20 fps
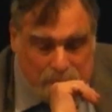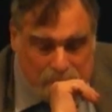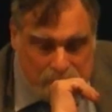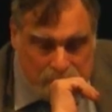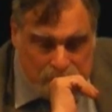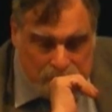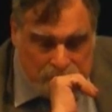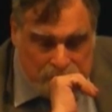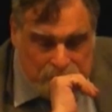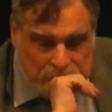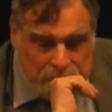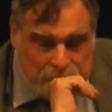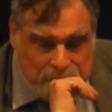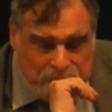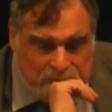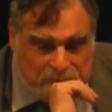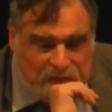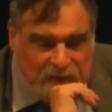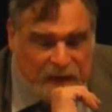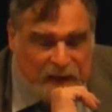
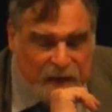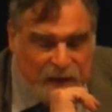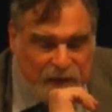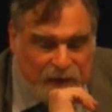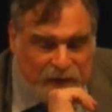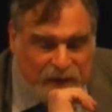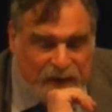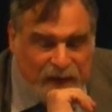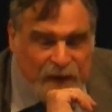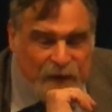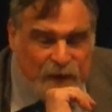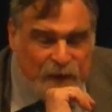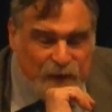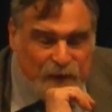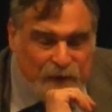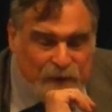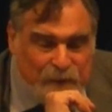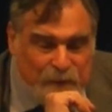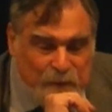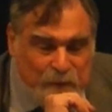here's
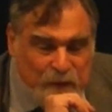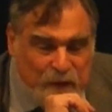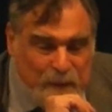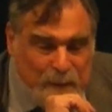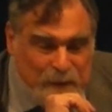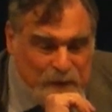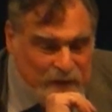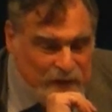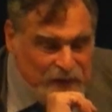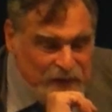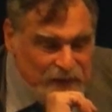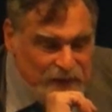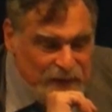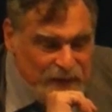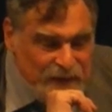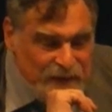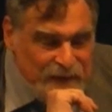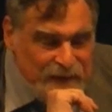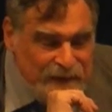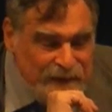another famous
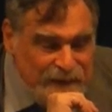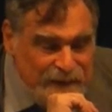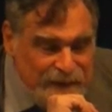incident.